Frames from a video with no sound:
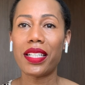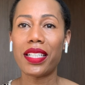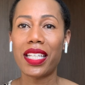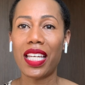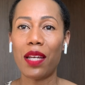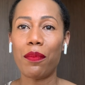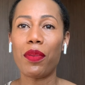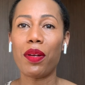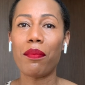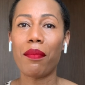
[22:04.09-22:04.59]
to
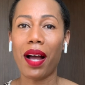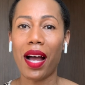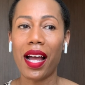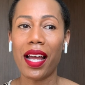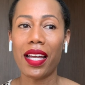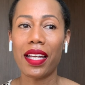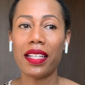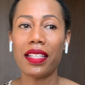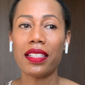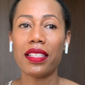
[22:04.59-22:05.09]
keep in
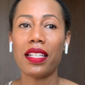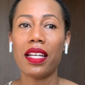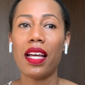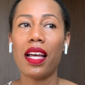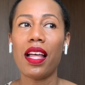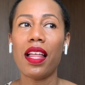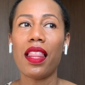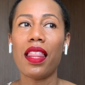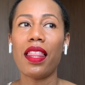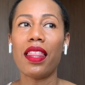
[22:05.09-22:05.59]
mind
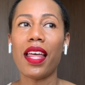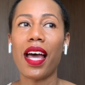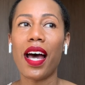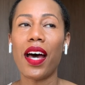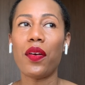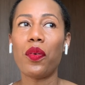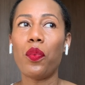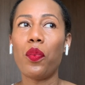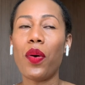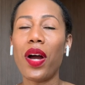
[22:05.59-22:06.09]

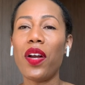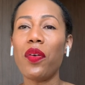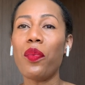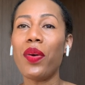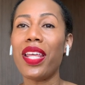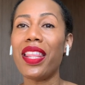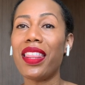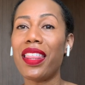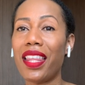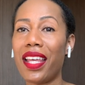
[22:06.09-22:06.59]
that when
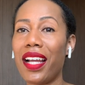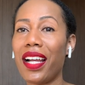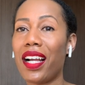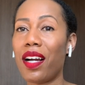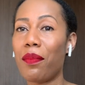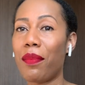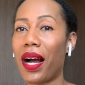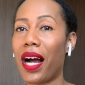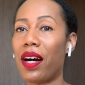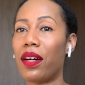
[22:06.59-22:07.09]
we think
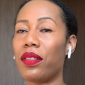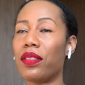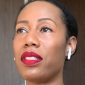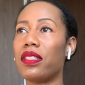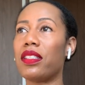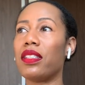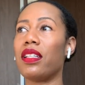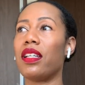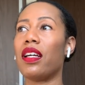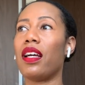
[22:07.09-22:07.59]
about
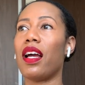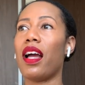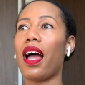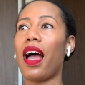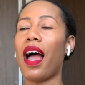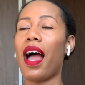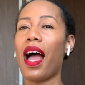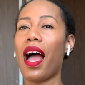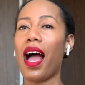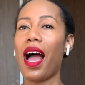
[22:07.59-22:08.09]

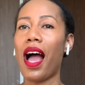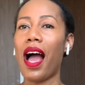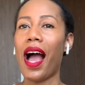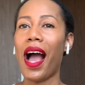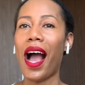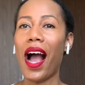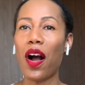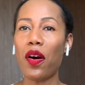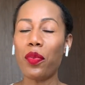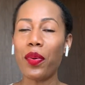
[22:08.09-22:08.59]

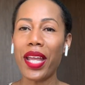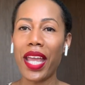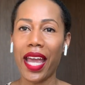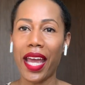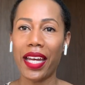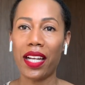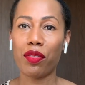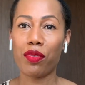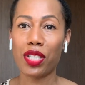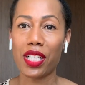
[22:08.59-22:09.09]
how we
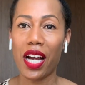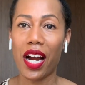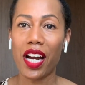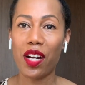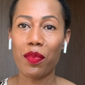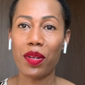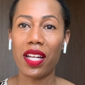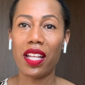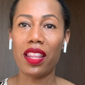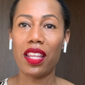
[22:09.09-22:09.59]
handle
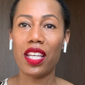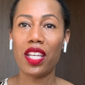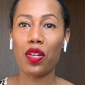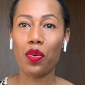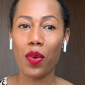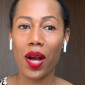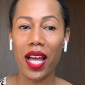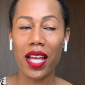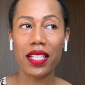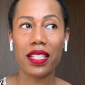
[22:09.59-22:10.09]
retirement in the
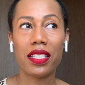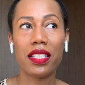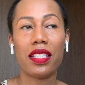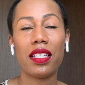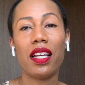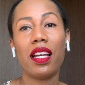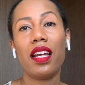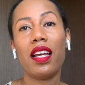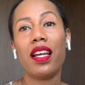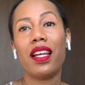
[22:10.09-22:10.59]
US,
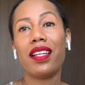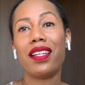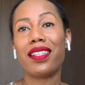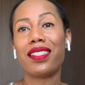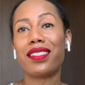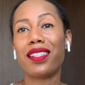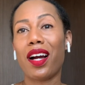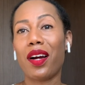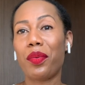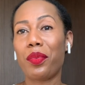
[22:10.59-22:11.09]
you
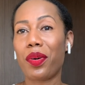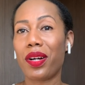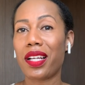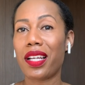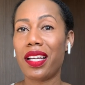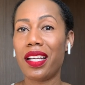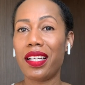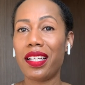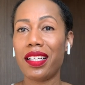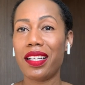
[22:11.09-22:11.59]
start
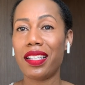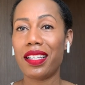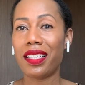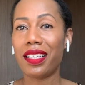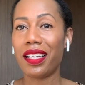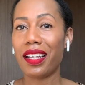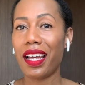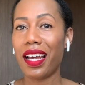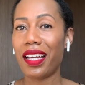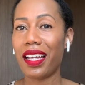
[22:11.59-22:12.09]
working
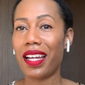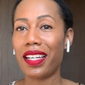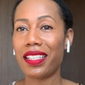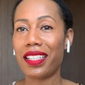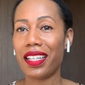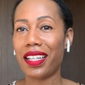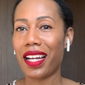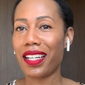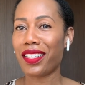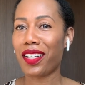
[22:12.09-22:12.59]
at
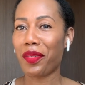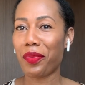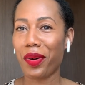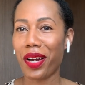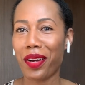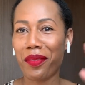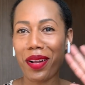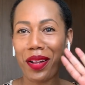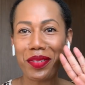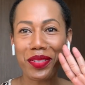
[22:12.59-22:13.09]
18. I started
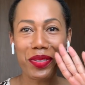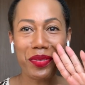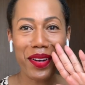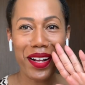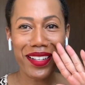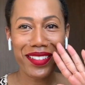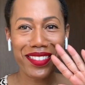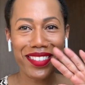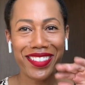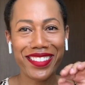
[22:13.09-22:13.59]
working when I was
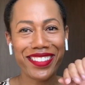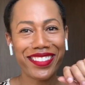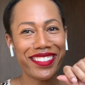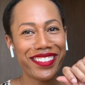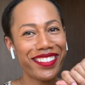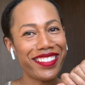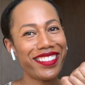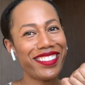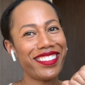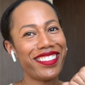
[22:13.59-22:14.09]
12,
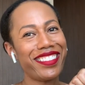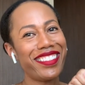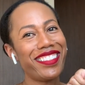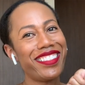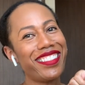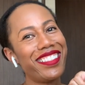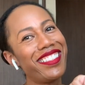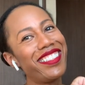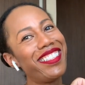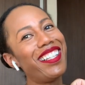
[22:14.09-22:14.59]

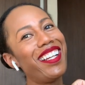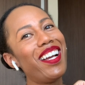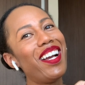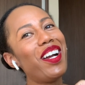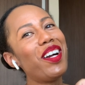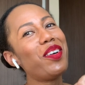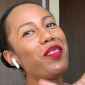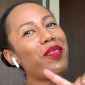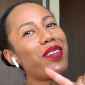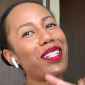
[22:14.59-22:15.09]

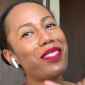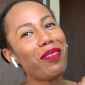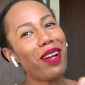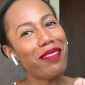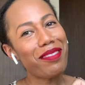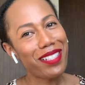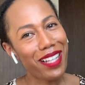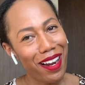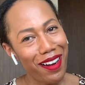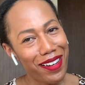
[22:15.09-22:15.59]
which is why
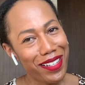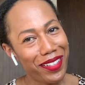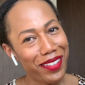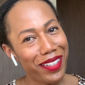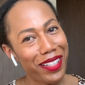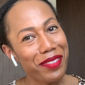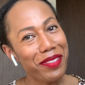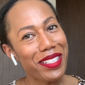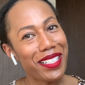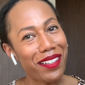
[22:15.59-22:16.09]
retiring
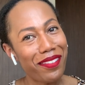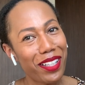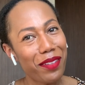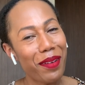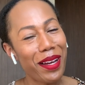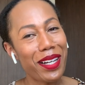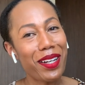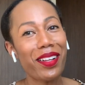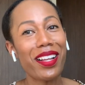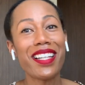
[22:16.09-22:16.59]
early was
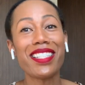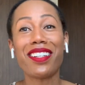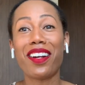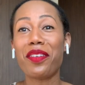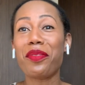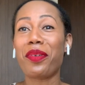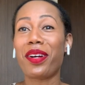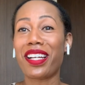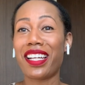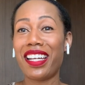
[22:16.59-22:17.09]
definitely my goal. I
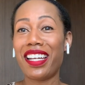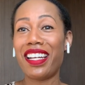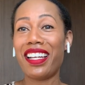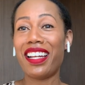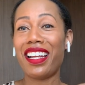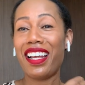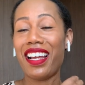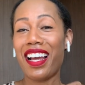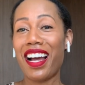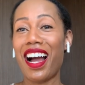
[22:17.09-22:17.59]
started
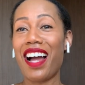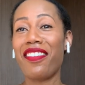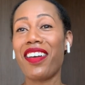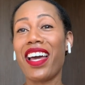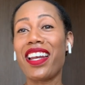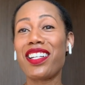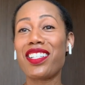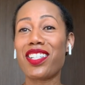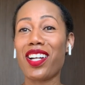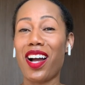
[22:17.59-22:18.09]
working, I've
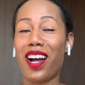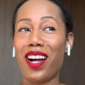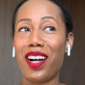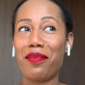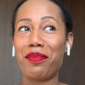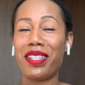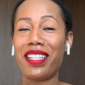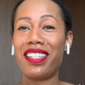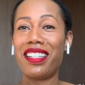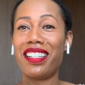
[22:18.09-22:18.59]
had a
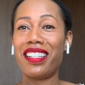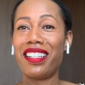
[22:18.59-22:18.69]
job